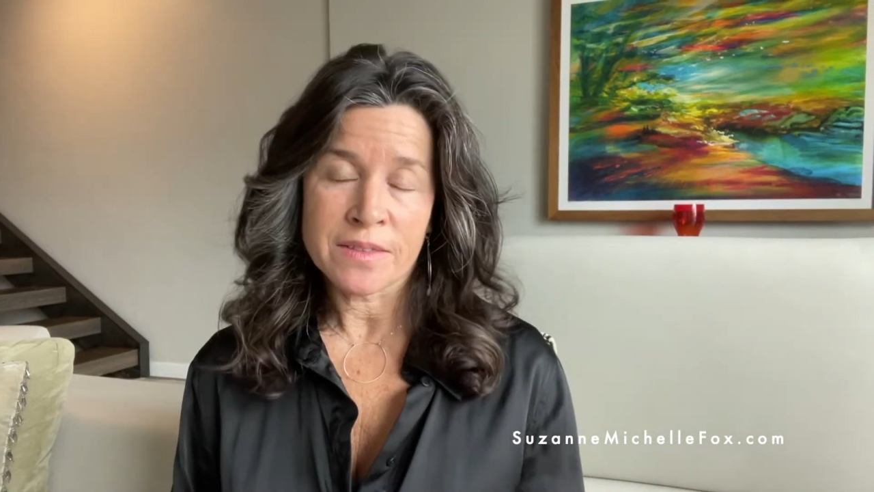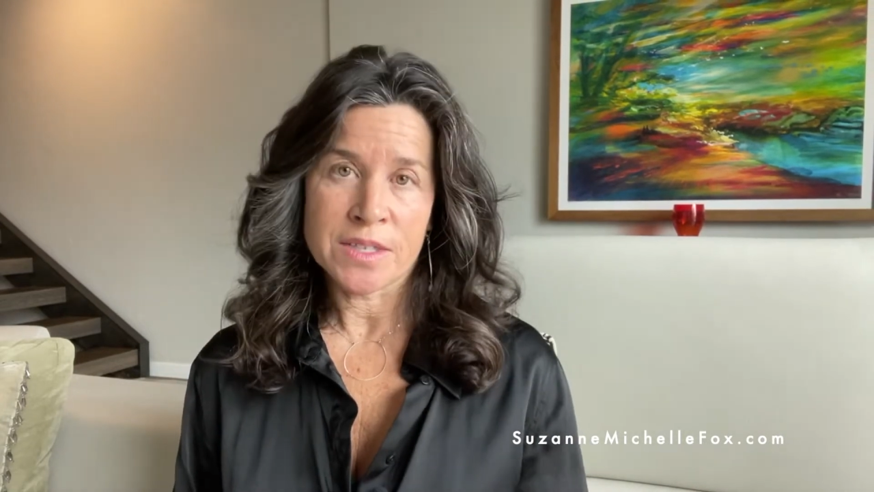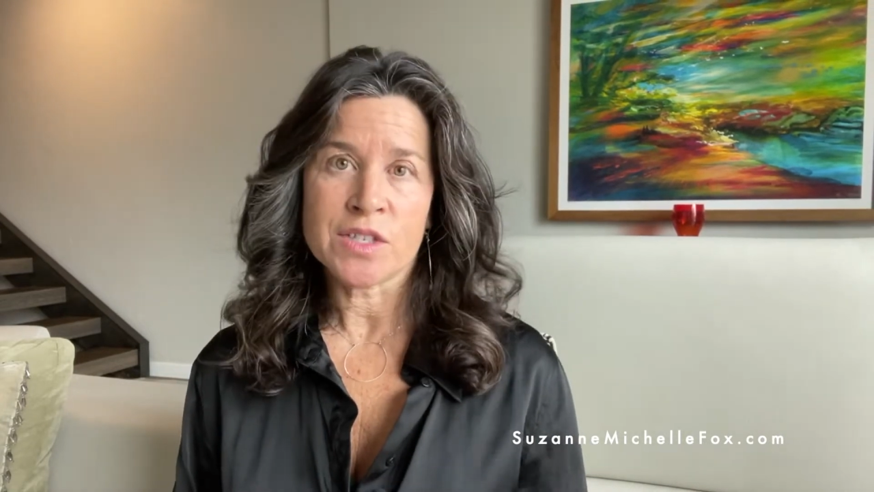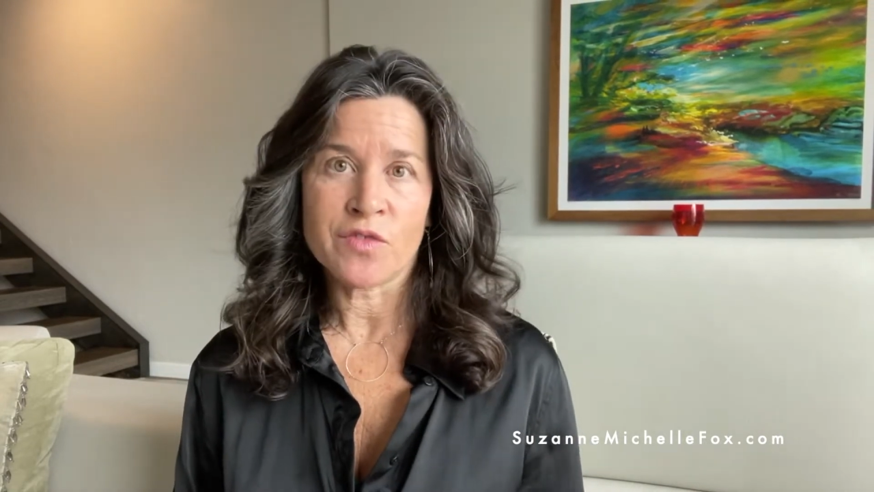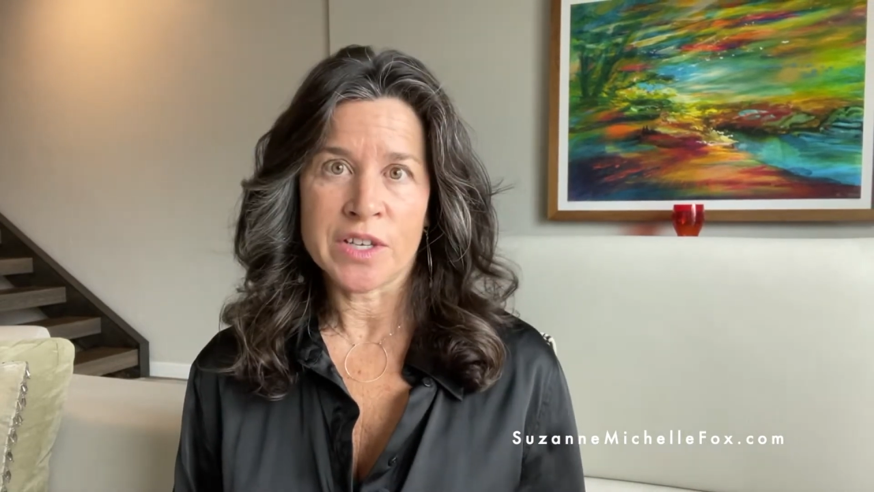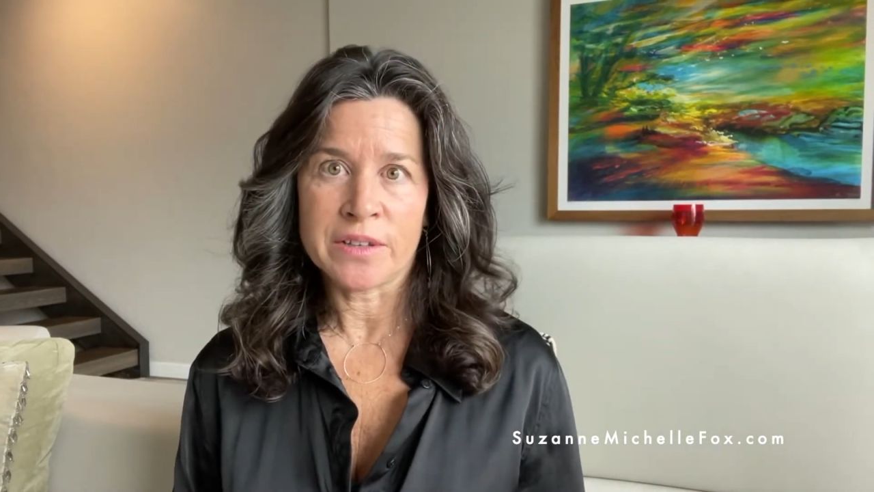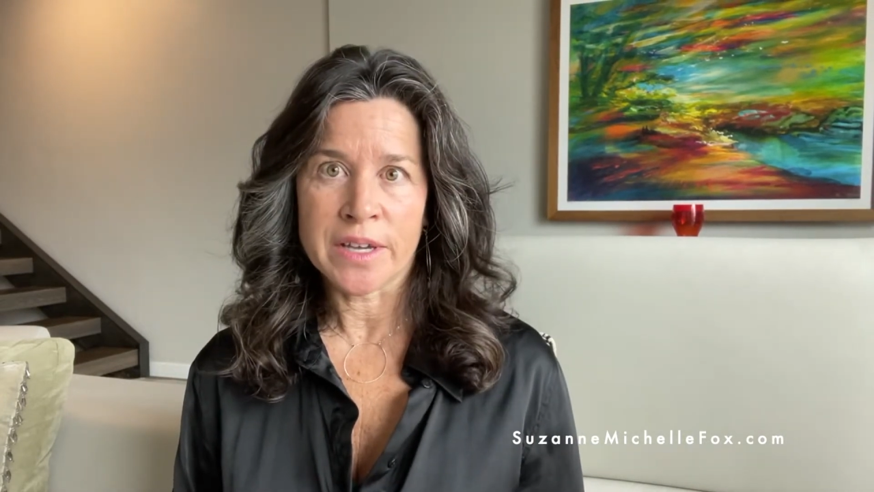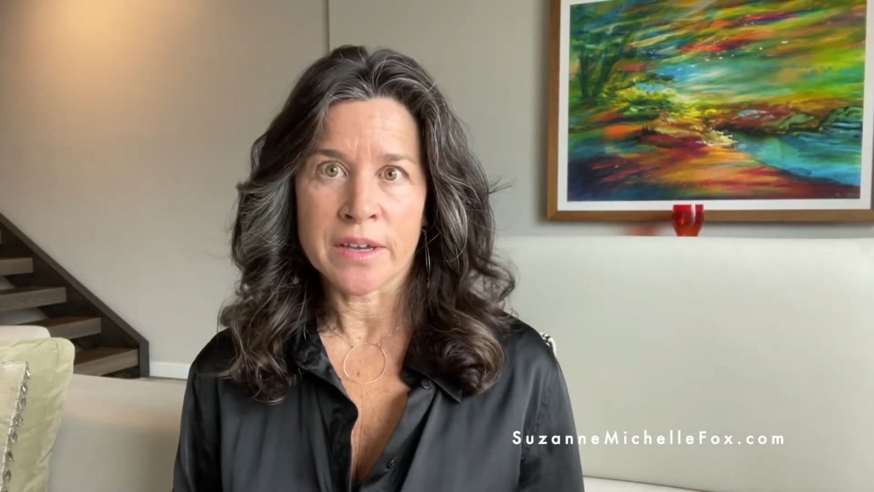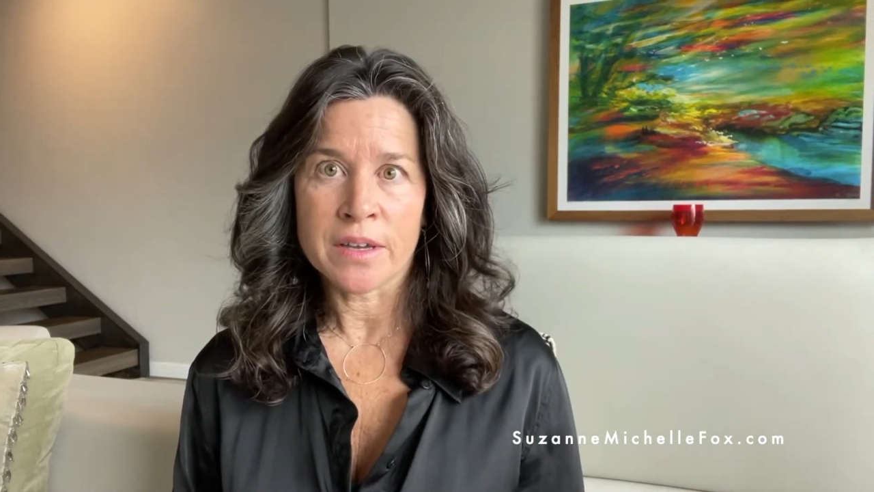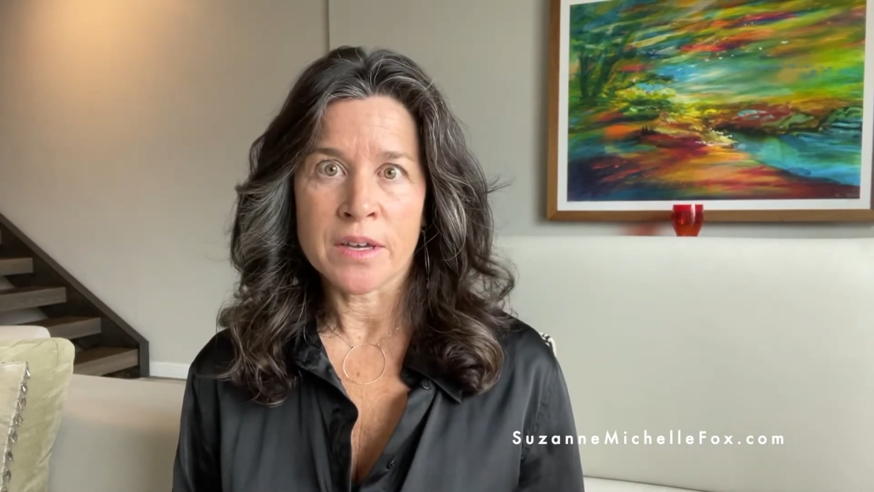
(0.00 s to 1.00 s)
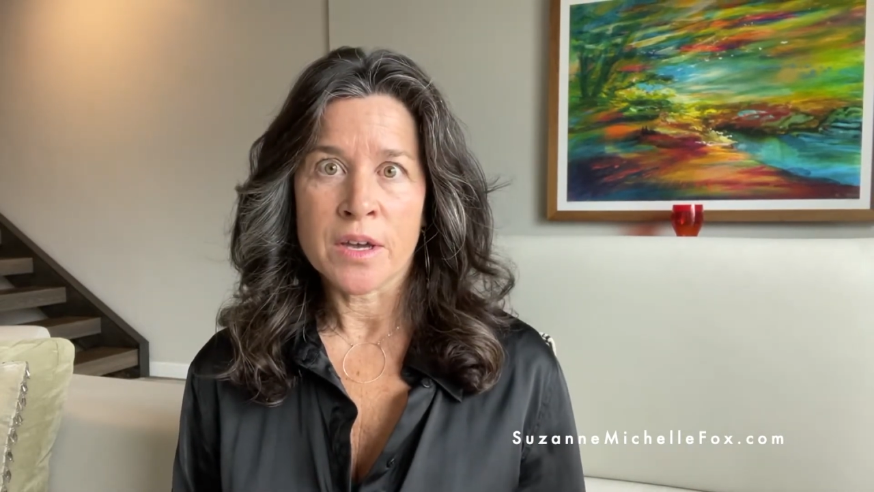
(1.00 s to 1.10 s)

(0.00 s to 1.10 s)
this feeling